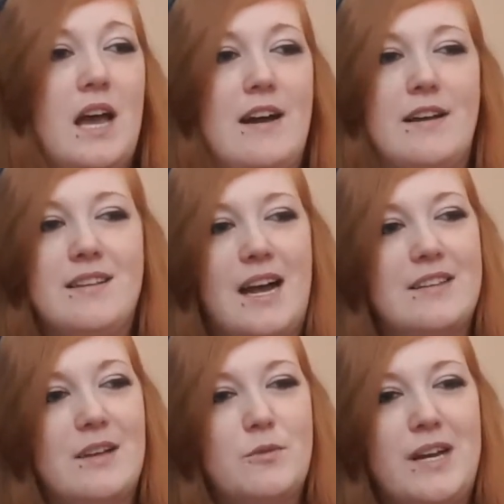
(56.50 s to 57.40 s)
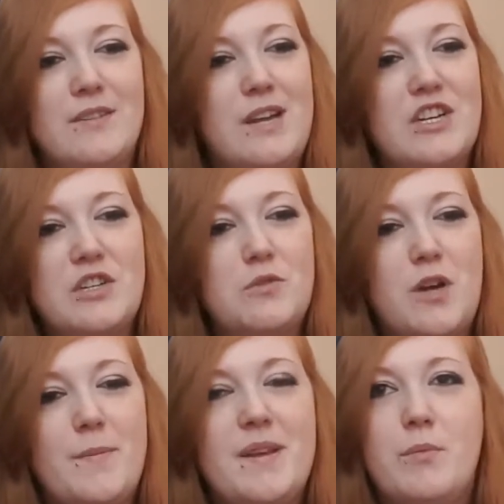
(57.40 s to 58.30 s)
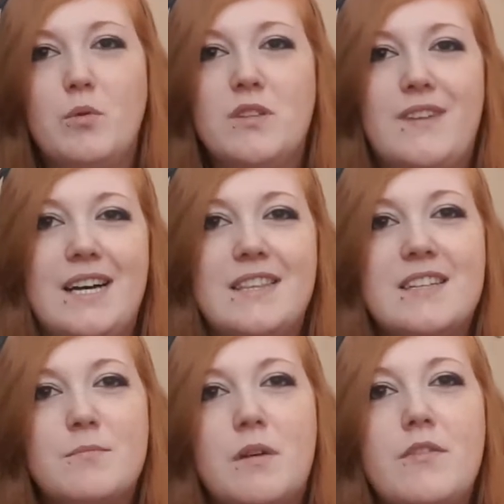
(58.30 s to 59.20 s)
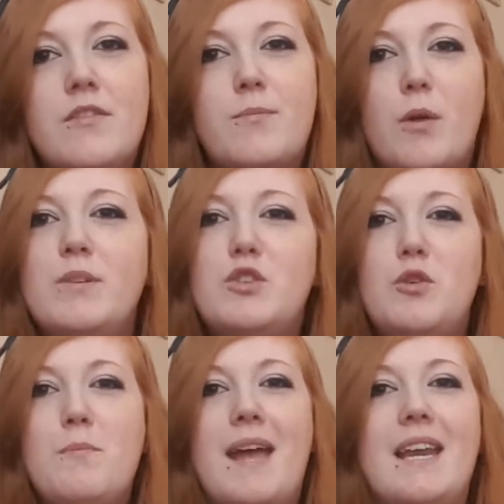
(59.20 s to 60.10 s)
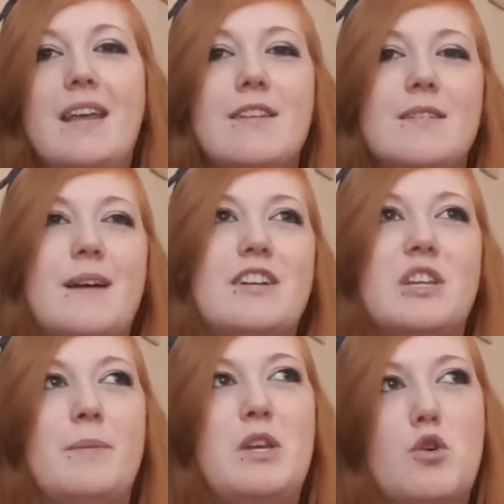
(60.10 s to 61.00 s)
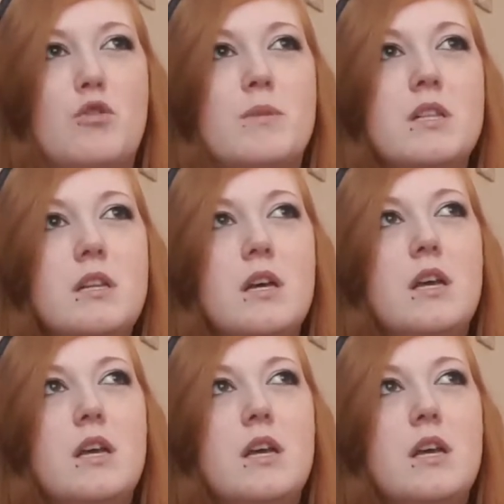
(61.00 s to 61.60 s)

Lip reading: I actually don't know how many bowls I've had this month. Probably too many to actually be normal.